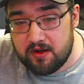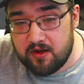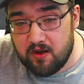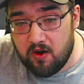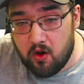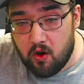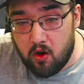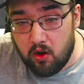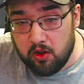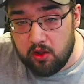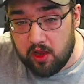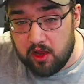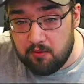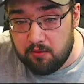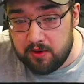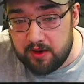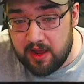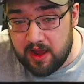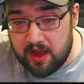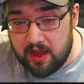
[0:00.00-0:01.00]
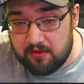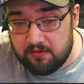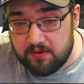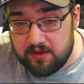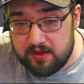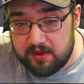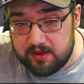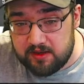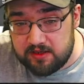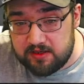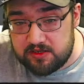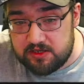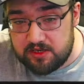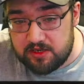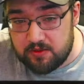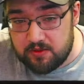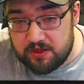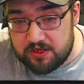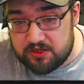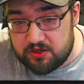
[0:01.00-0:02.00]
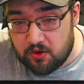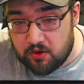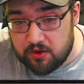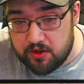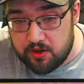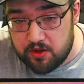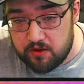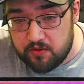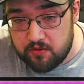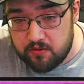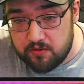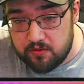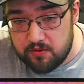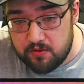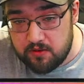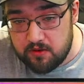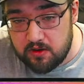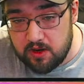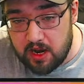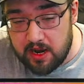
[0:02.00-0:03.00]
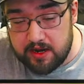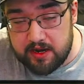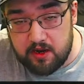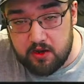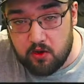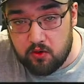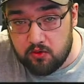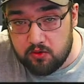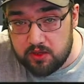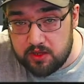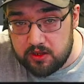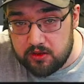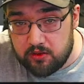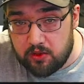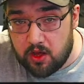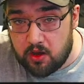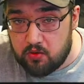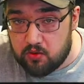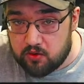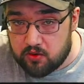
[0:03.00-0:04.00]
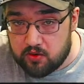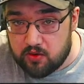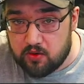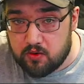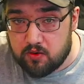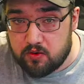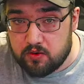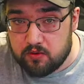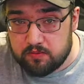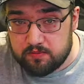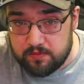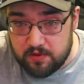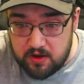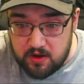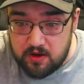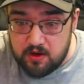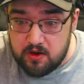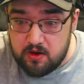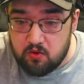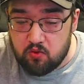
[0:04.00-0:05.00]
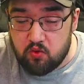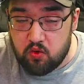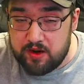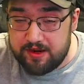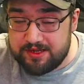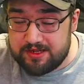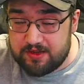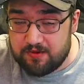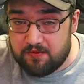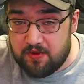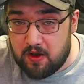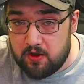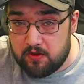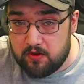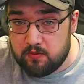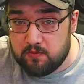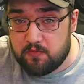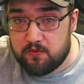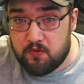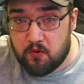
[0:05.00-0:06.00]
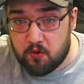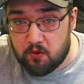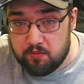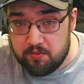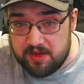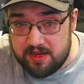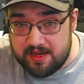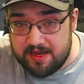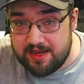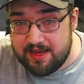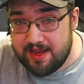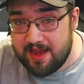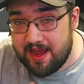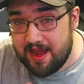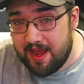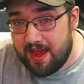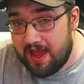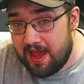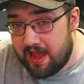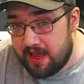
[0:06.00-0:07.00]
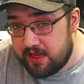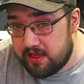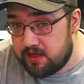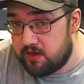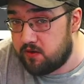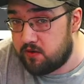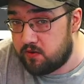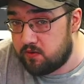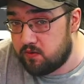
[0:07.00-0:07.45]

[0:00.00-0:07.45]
all I would have is this audio. I can only lower or raise the volume for me and you.